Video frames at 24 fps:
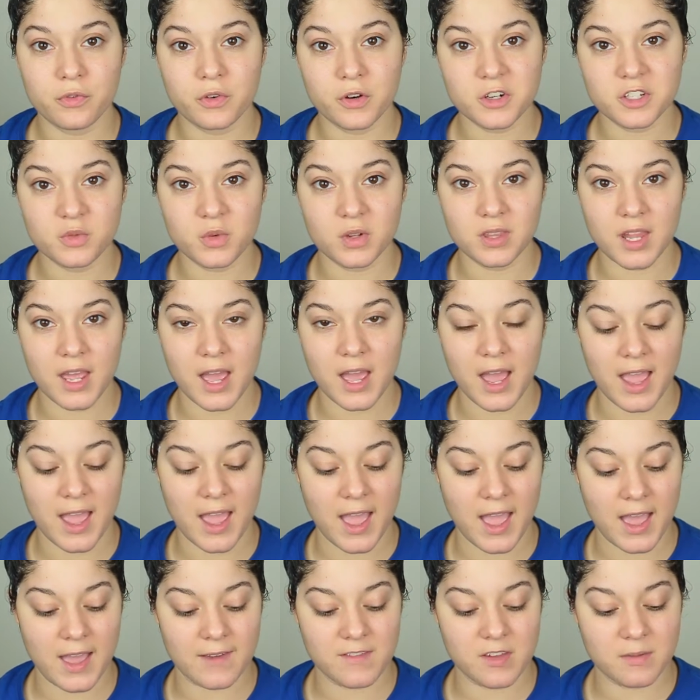first one that I
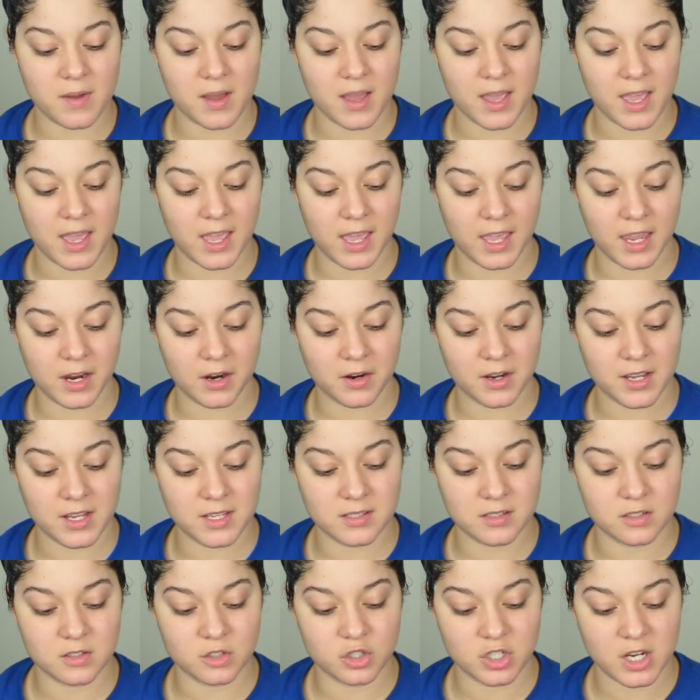have in my hair
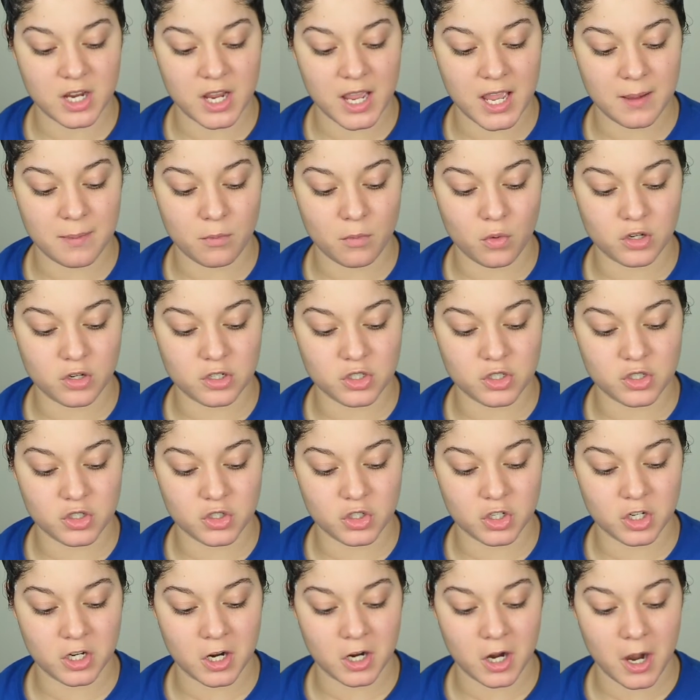is a Shea
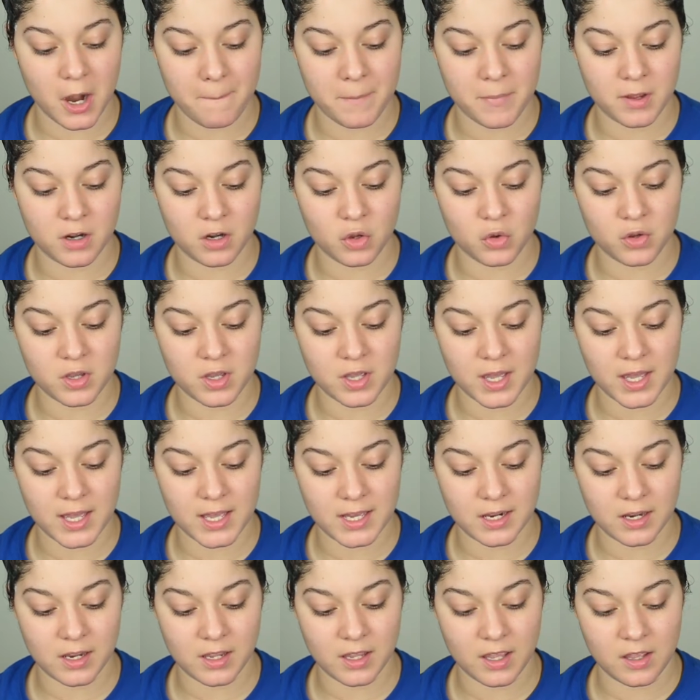Moisture Manuka
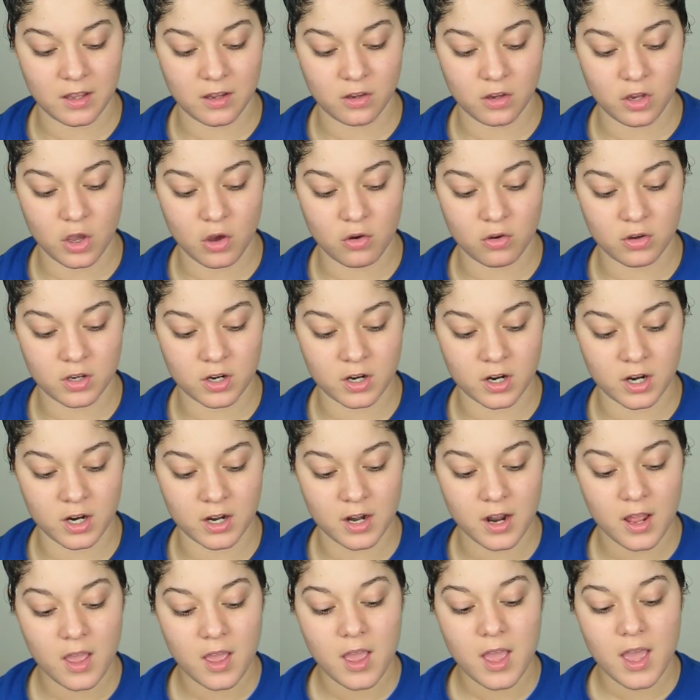Honey and
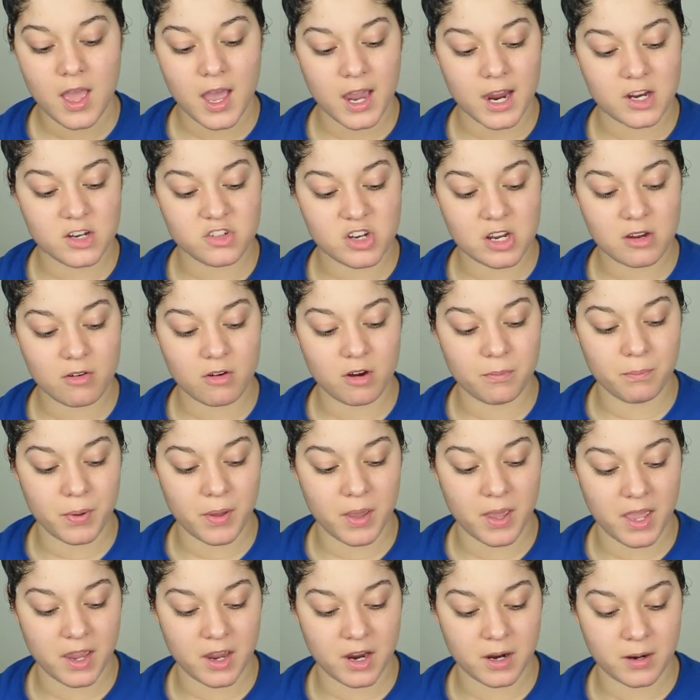Yogurt Hydrate
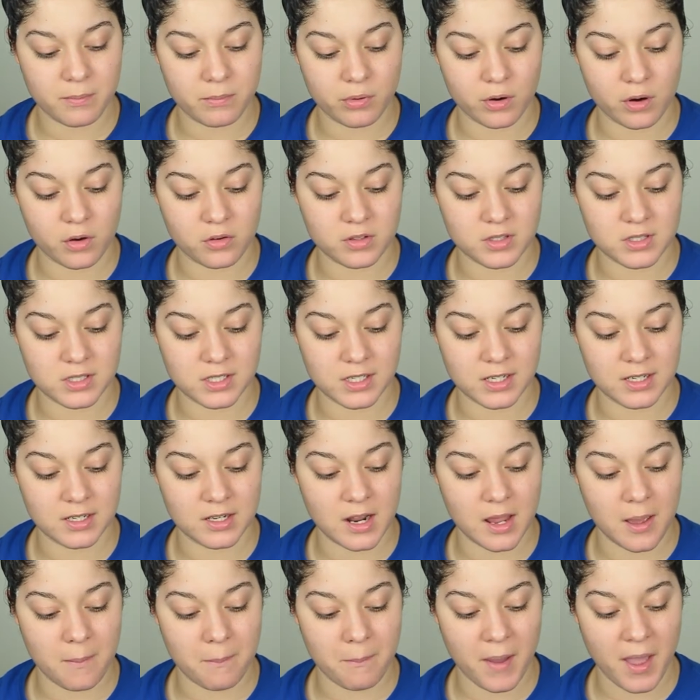Repair Protein
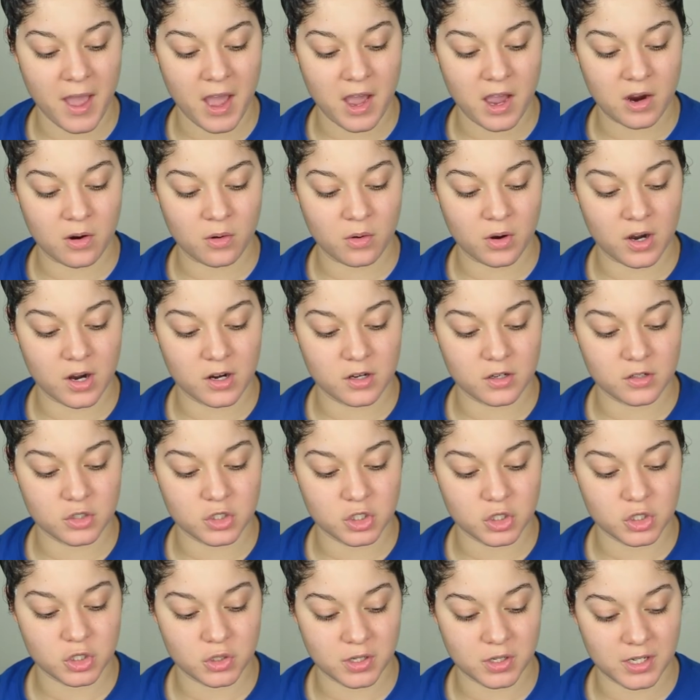Power
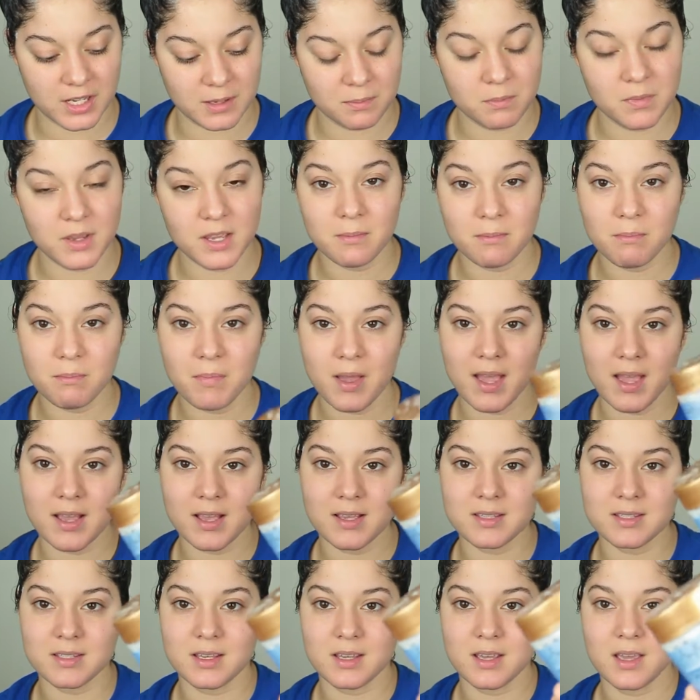Treatment
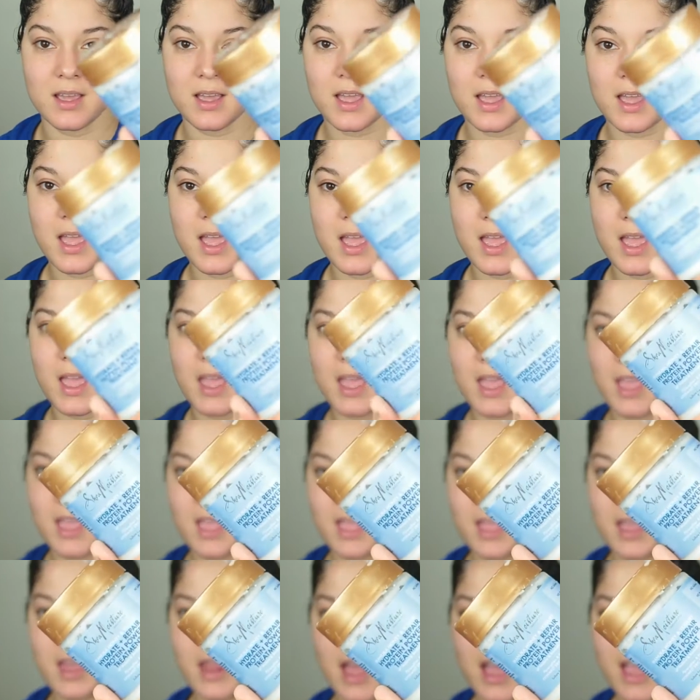Mask.
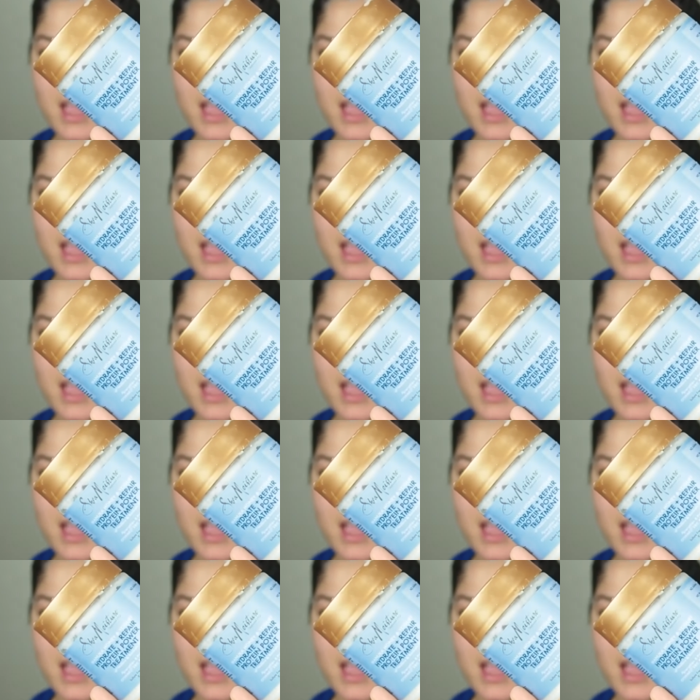And